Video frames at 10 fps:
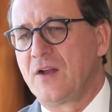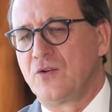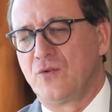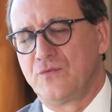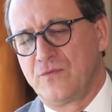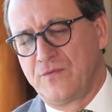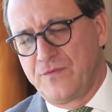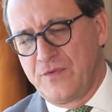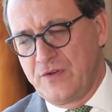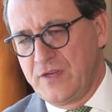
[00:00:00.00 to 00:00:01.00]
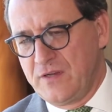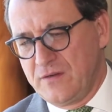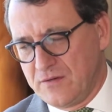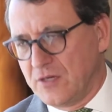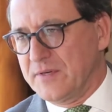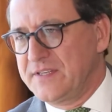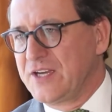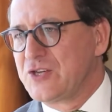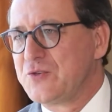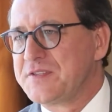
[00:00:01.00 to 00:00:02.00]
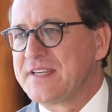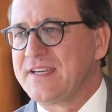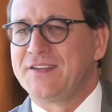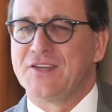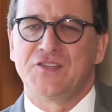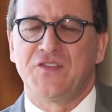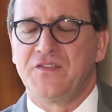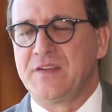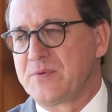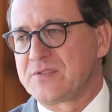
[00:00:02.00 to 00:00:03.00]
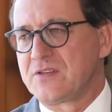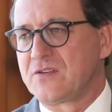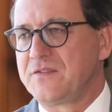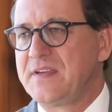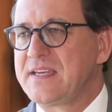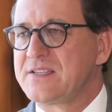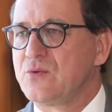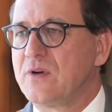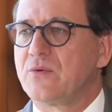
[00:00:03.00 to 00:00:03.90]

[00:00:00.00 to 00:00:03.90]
Hello, very globally I should say, there is 50% of guests who